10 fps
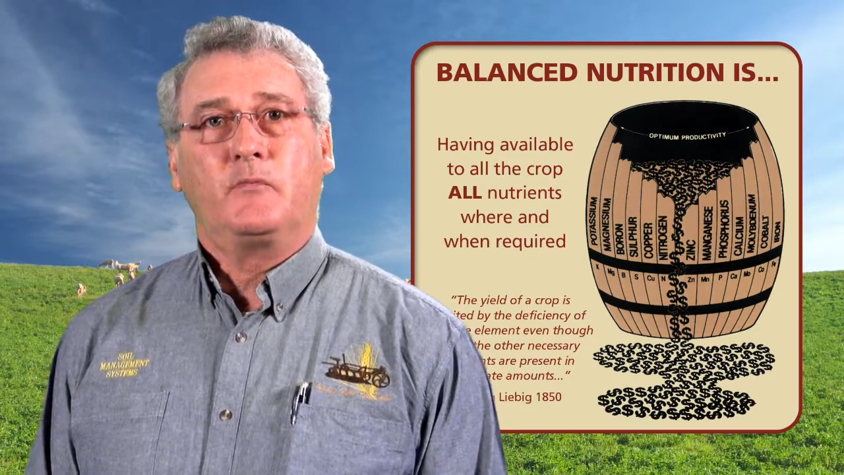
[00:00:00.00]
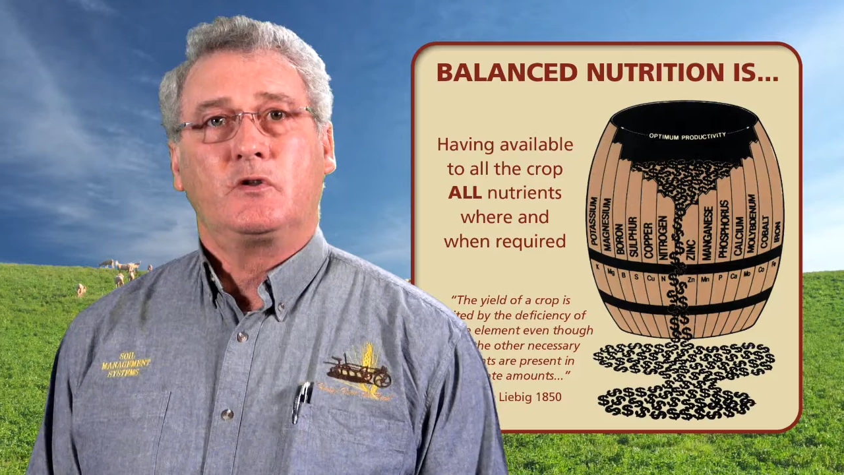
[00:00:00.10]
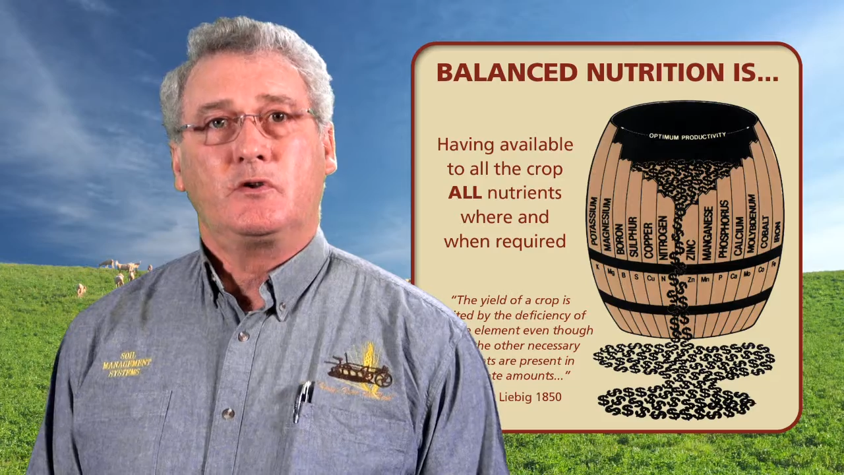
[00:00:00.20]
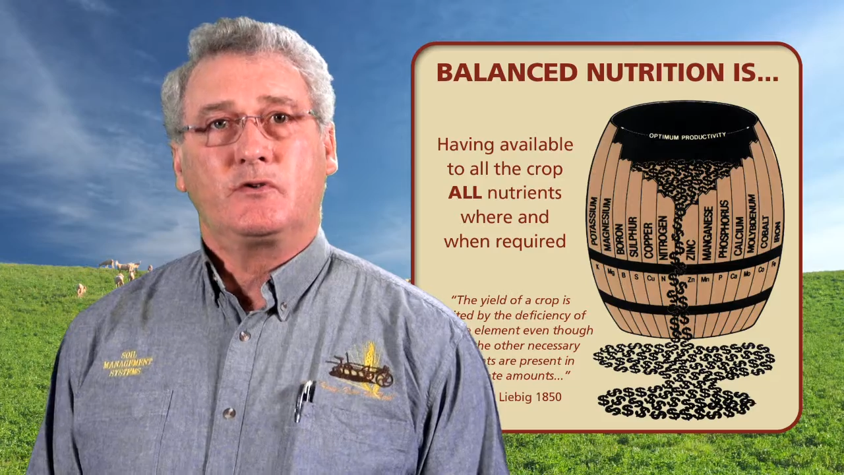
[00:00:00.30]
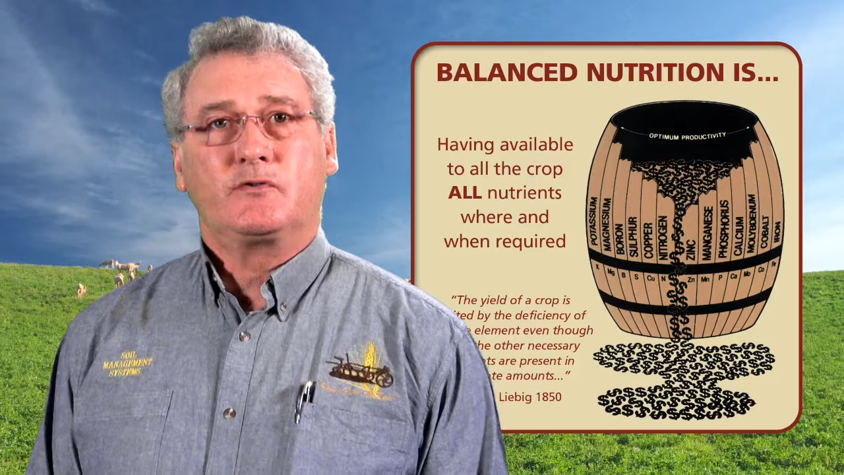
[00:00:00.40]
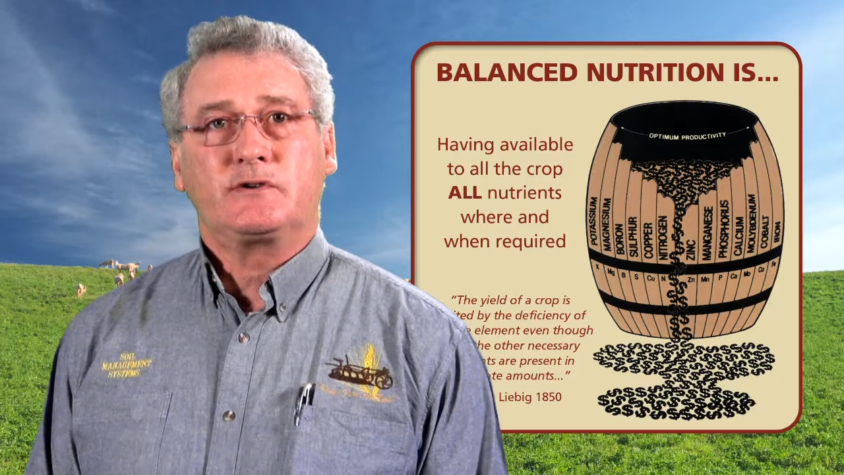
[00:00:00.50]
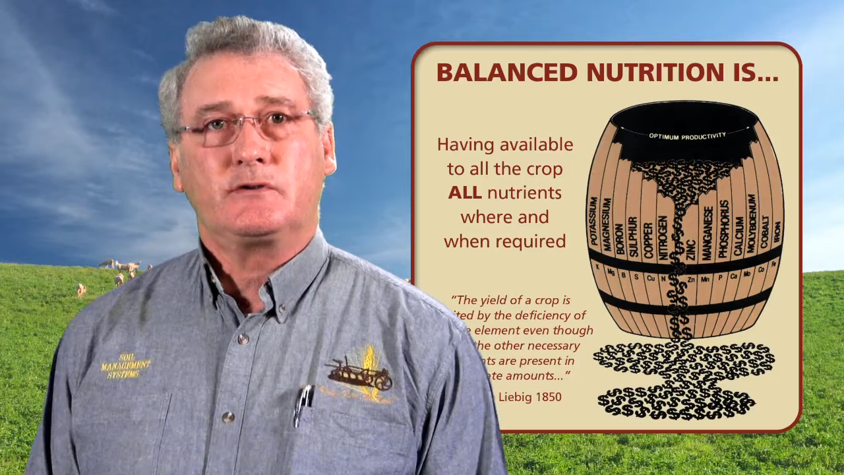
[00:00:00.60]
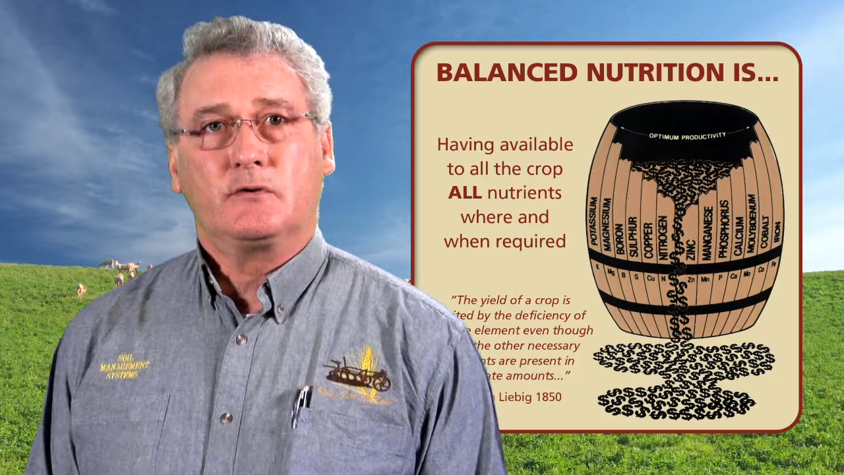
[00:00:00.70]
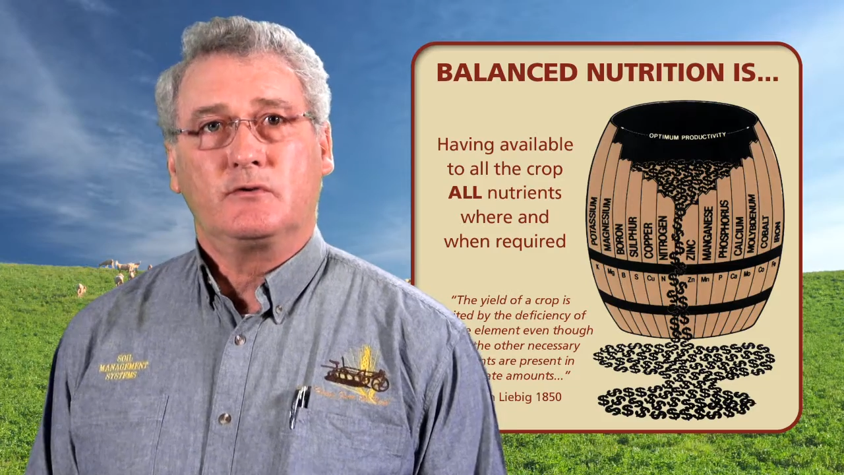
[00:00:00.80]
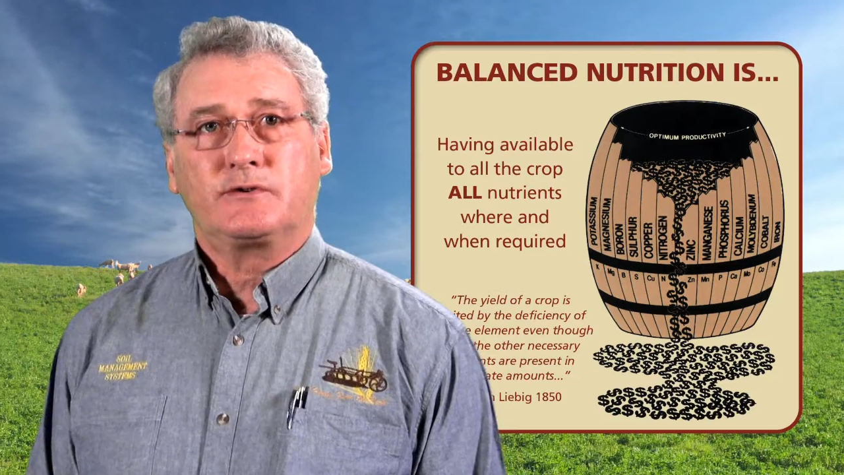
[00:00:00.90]

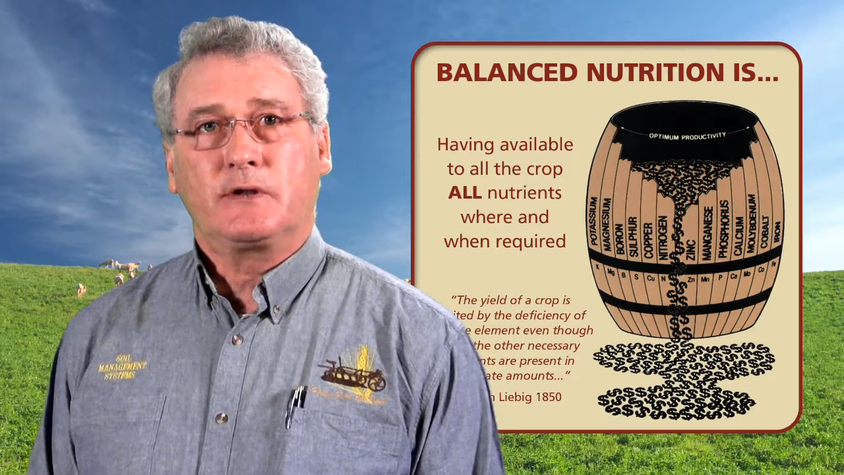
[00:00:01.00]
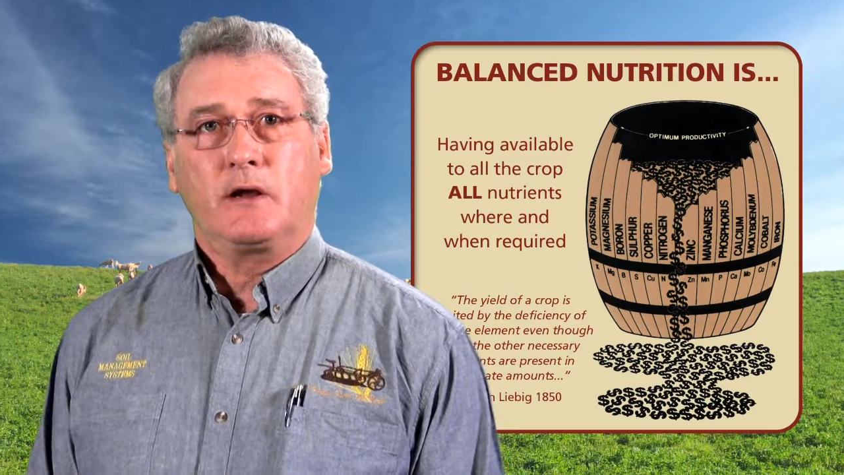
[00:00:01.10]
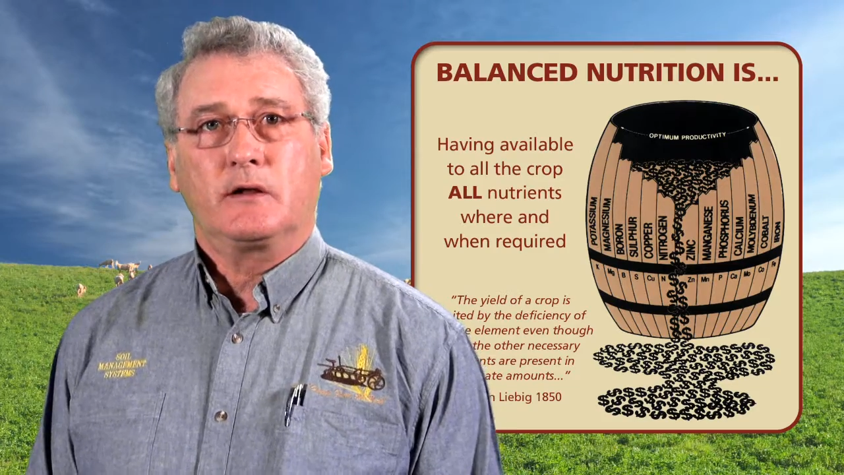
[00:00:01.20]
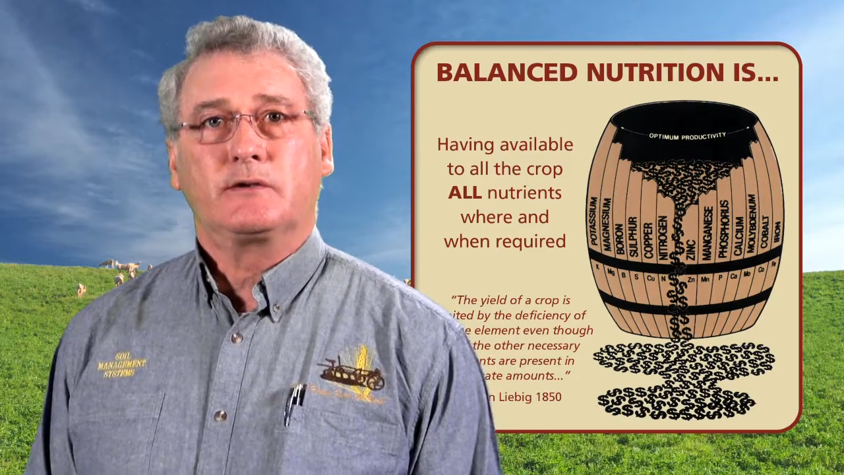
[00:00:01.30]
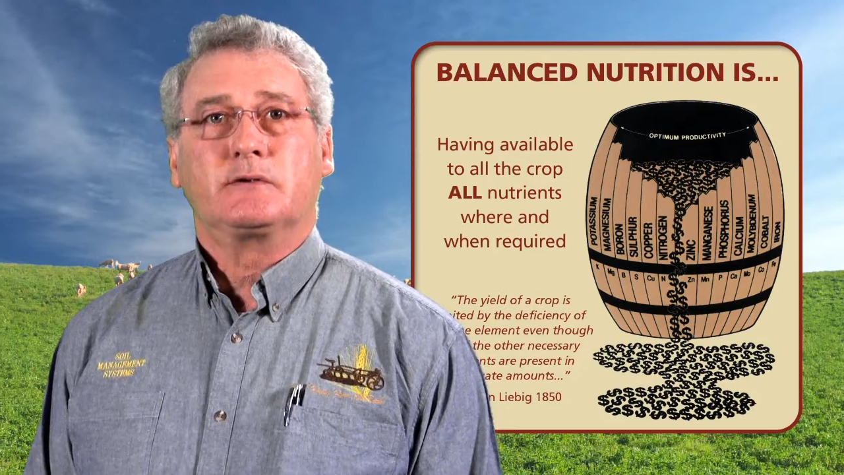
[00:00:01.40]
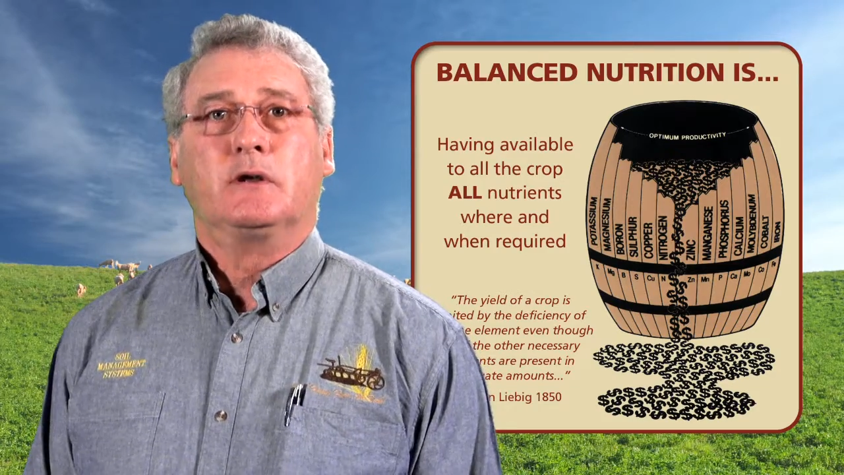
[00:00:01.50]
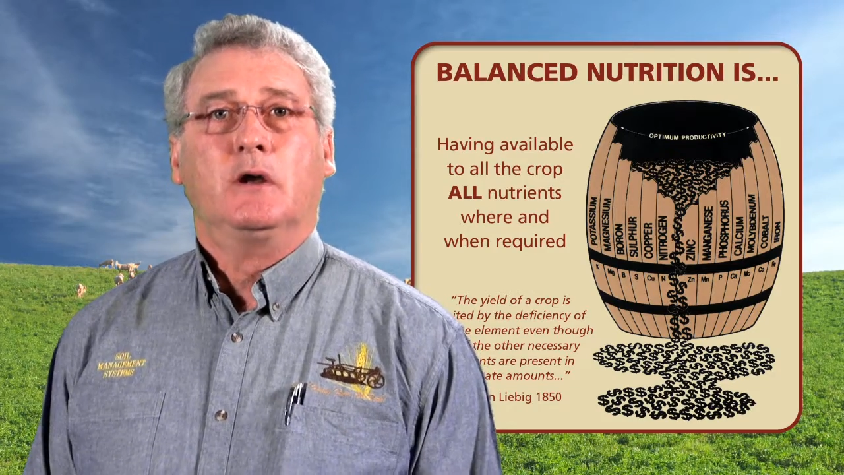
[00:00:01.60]
nutritional status